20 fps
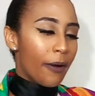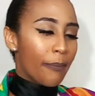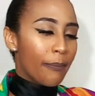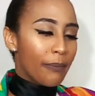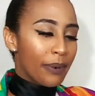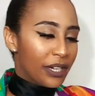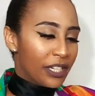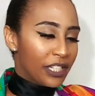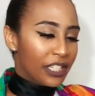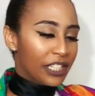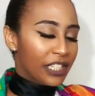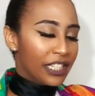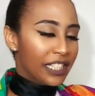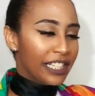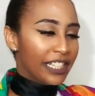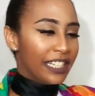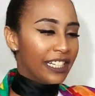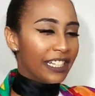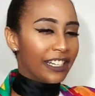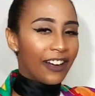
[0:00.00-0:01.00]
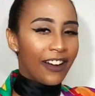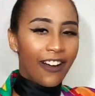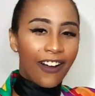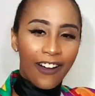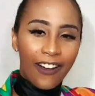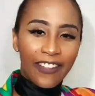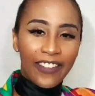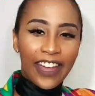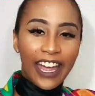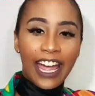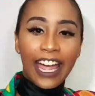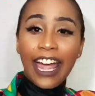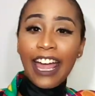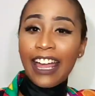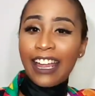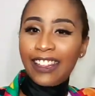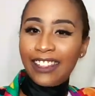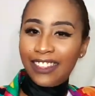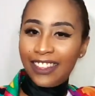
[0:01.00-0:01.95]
bun and all that?